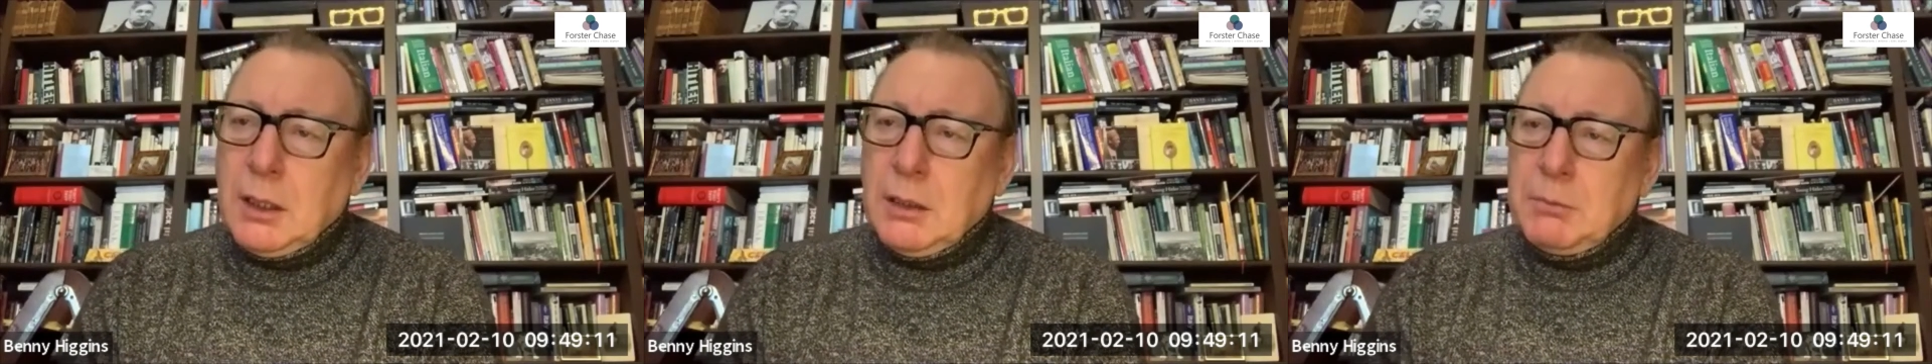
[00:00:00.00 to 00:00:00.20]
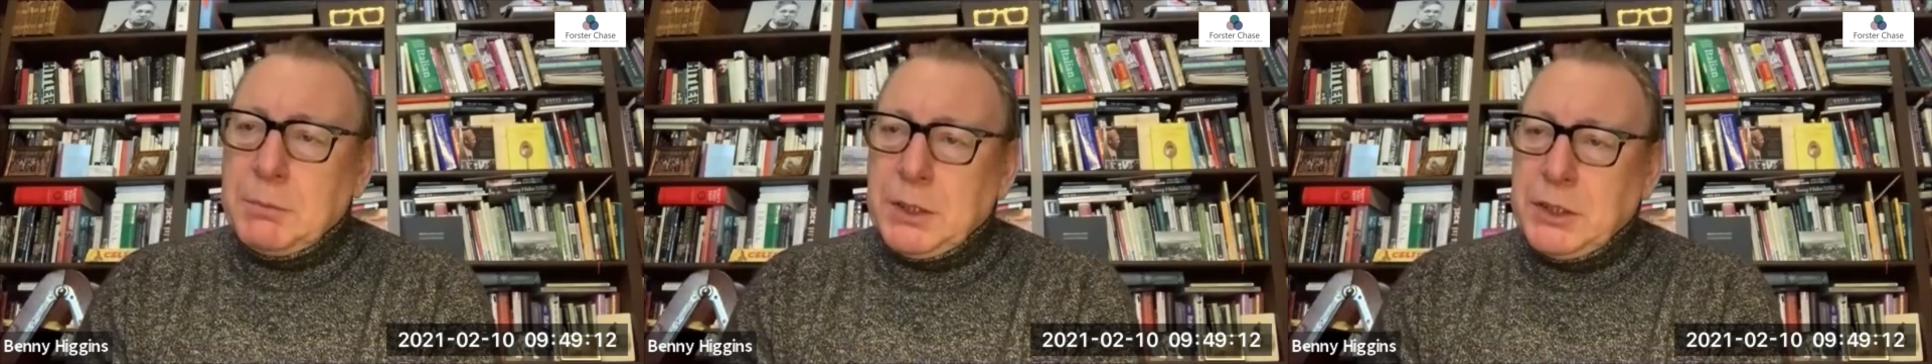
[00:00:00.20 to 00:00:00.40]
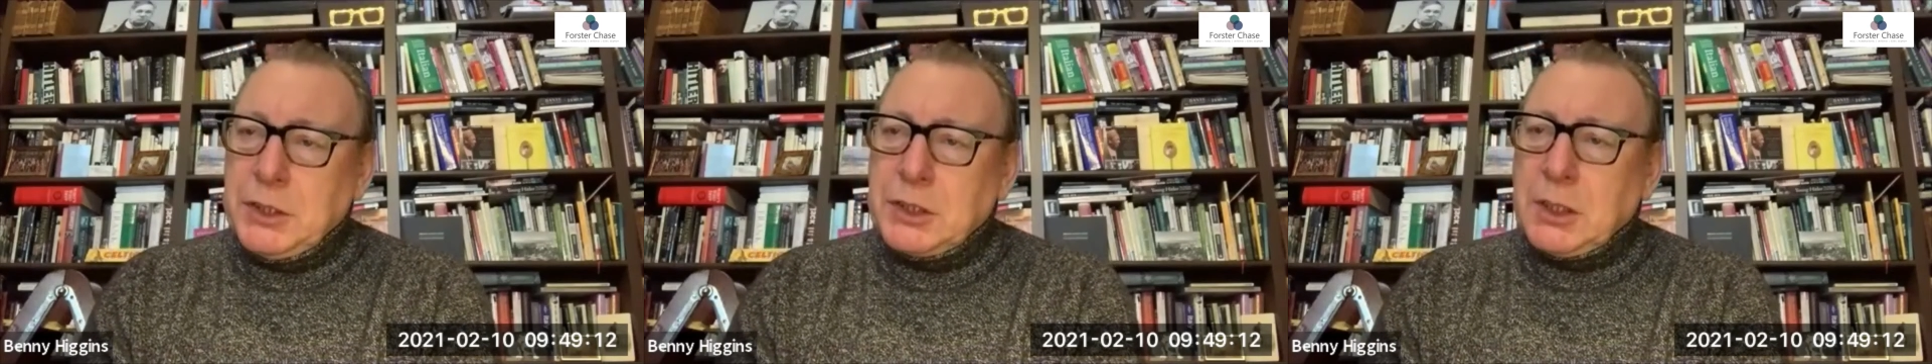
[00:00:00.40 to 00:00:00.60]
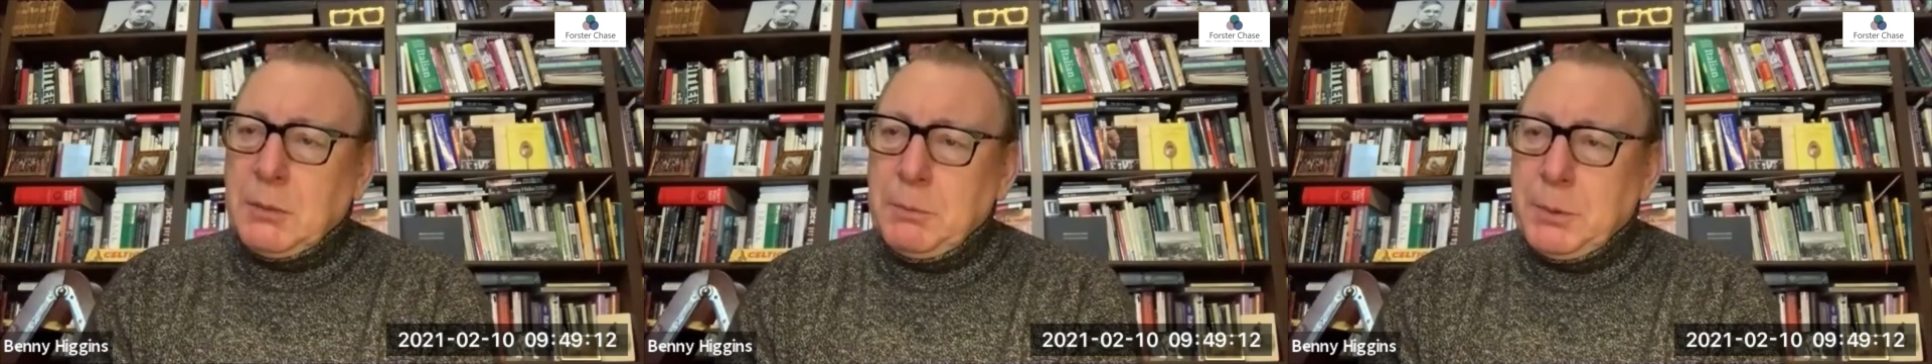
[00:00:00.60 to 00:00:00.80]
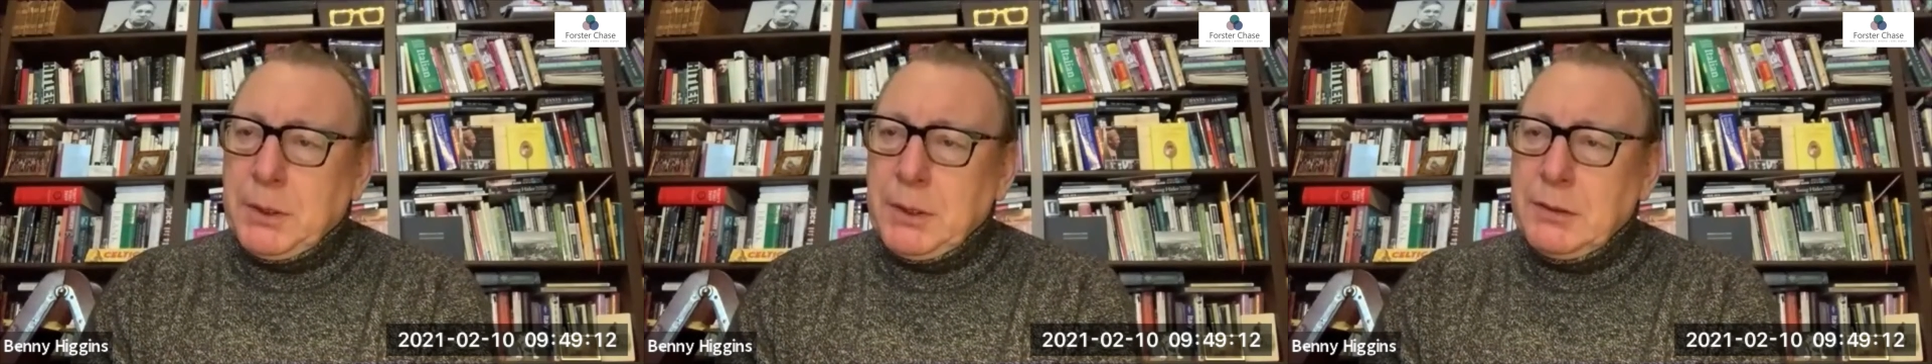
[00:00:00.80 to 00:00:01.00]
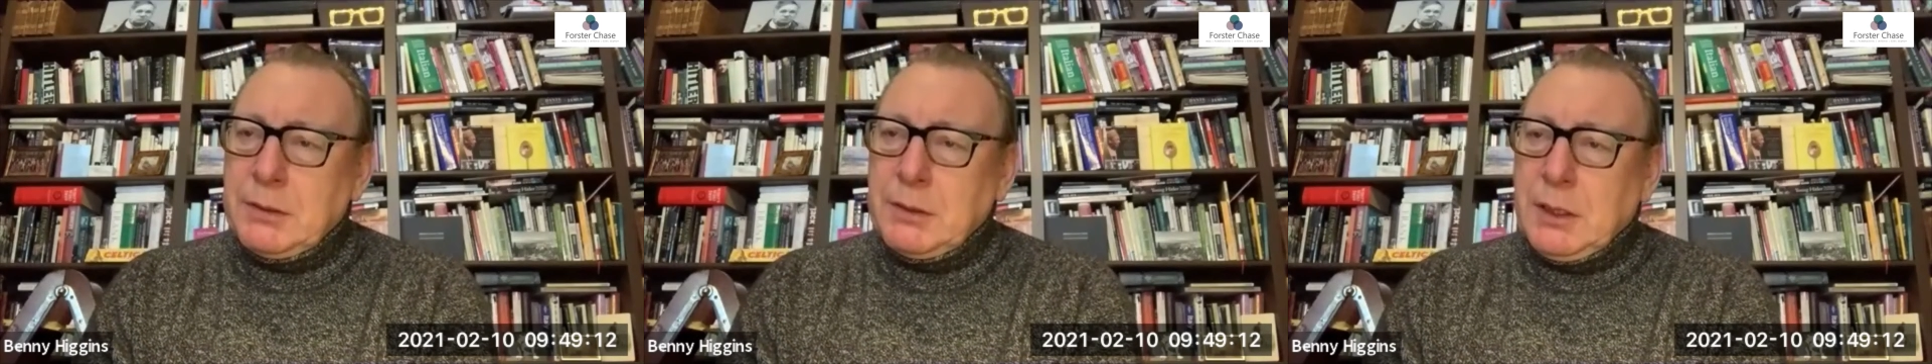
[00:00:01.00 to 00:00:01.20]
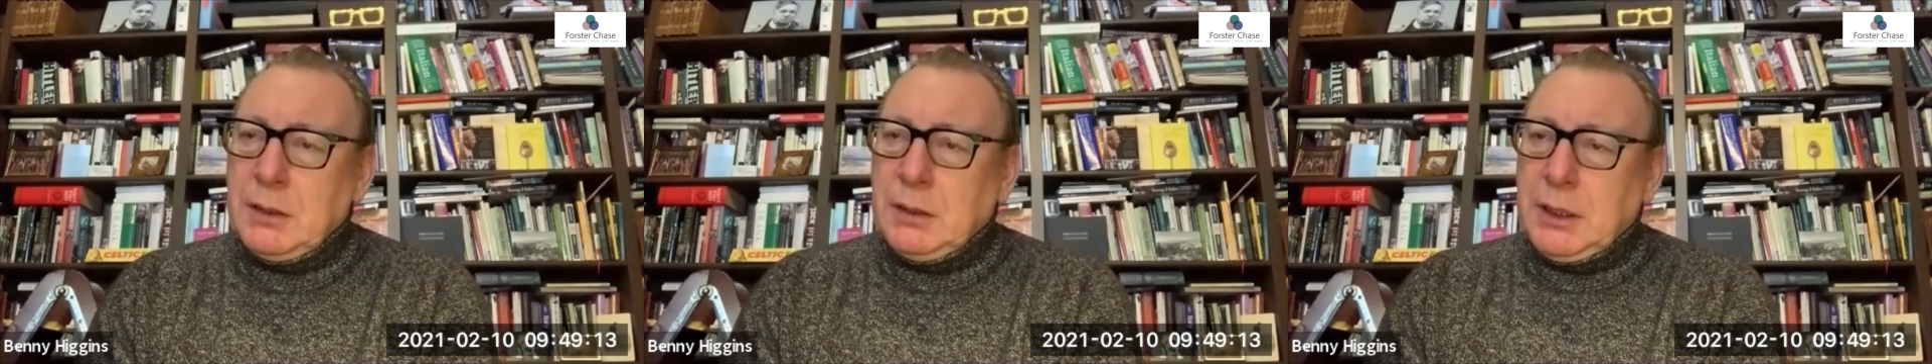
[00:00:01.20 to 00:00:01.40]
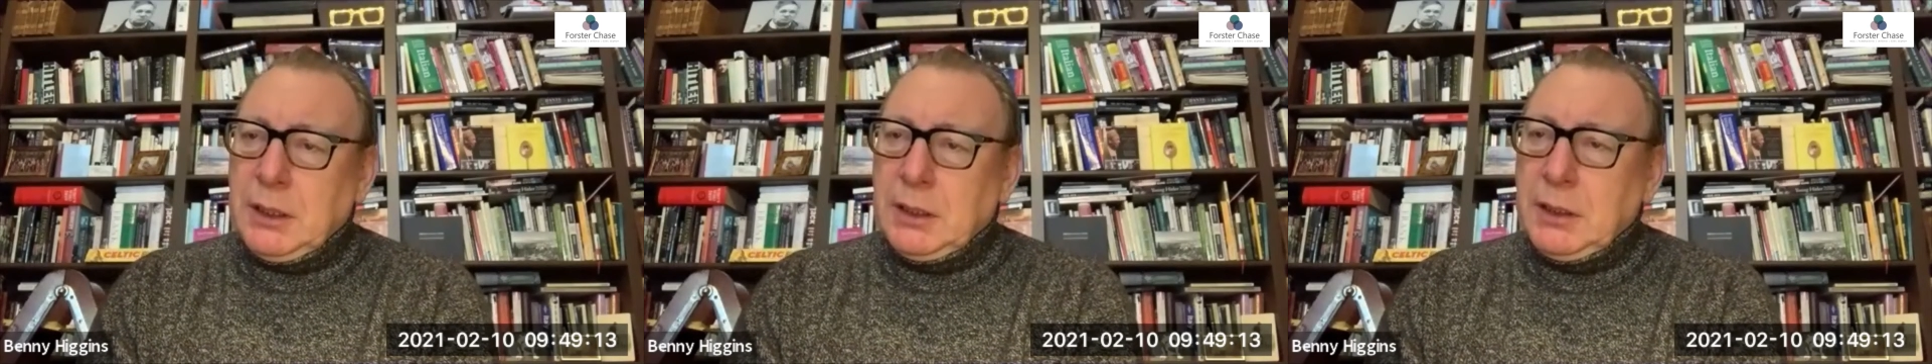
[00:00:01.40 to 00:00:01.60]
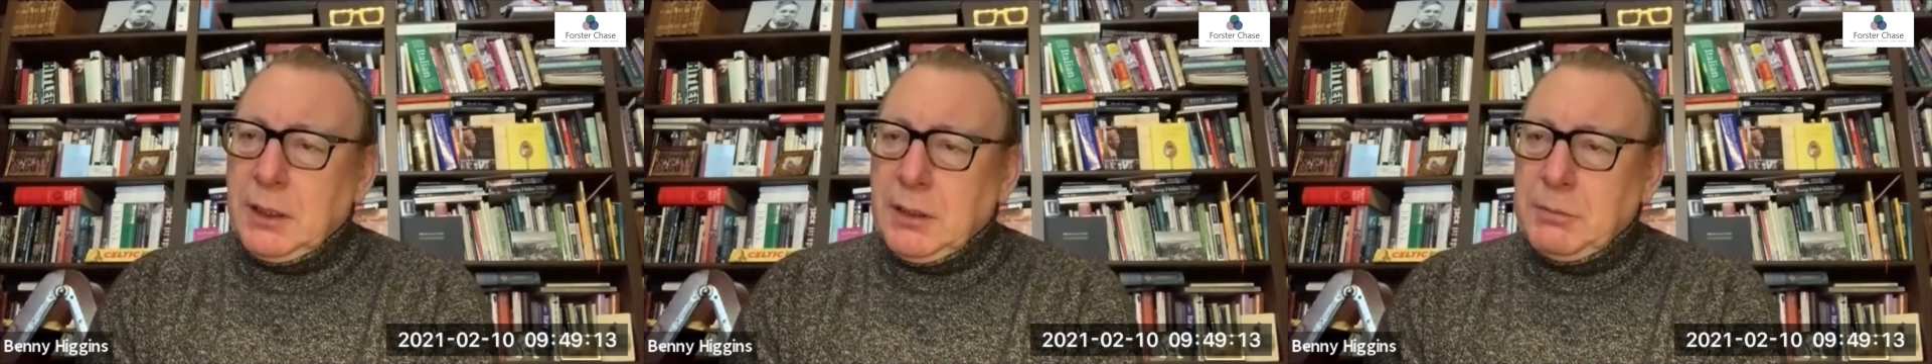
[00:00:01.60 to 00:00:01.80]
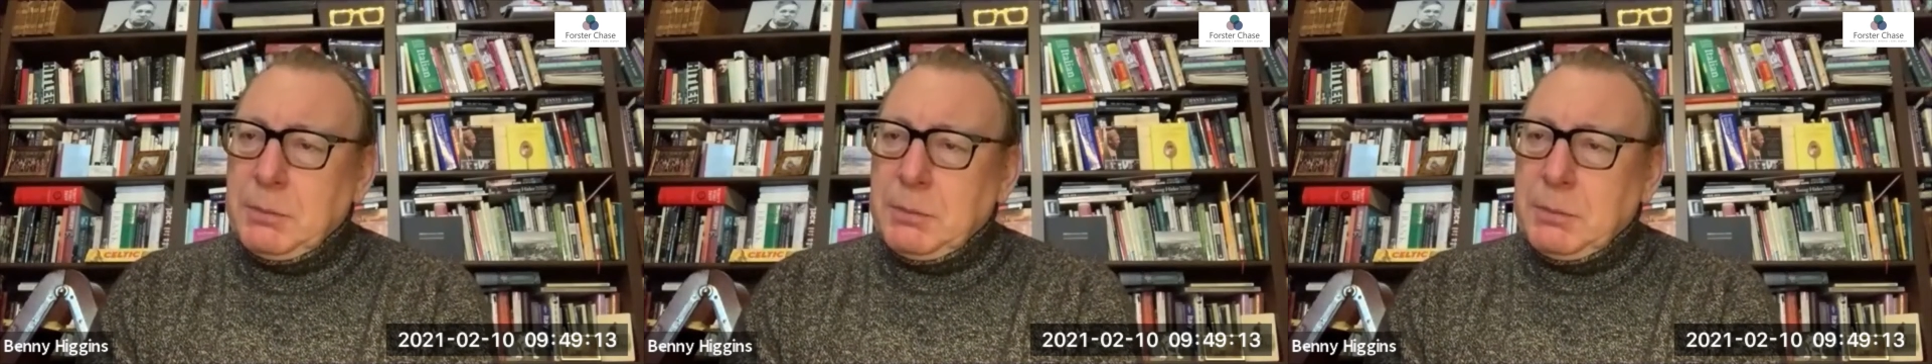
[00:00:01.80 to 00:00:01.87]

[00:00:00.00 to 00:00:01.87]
British companies lately have